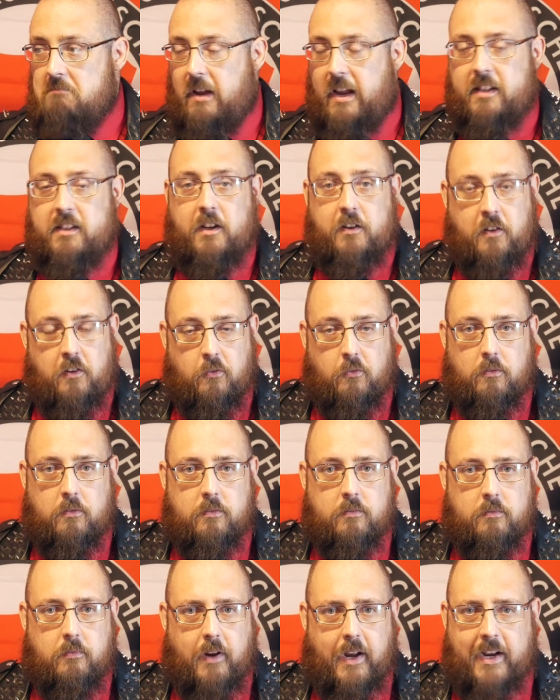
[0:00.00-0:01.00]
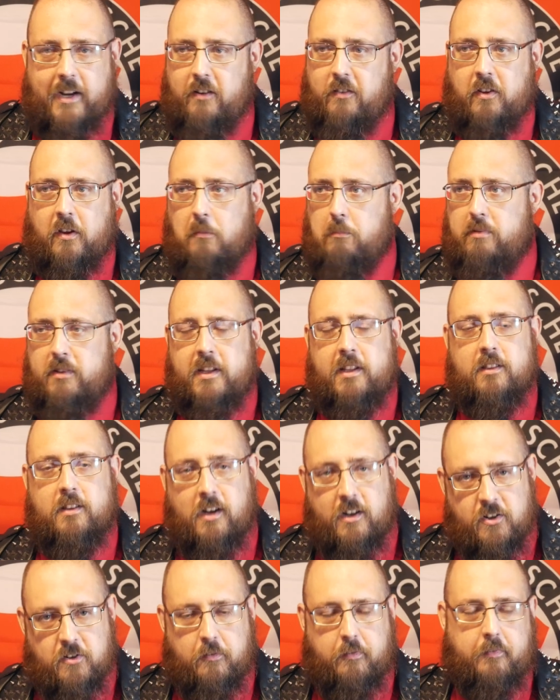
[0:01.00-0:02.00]
And they do. And it's a complete
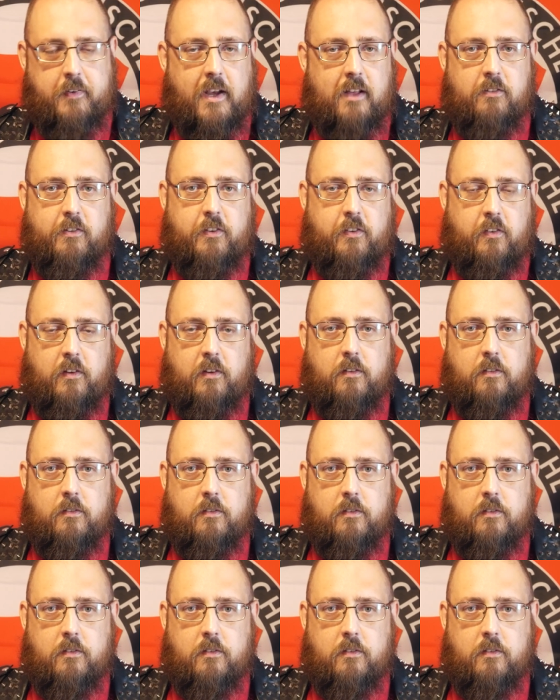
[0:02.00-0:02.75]
logical fallacy.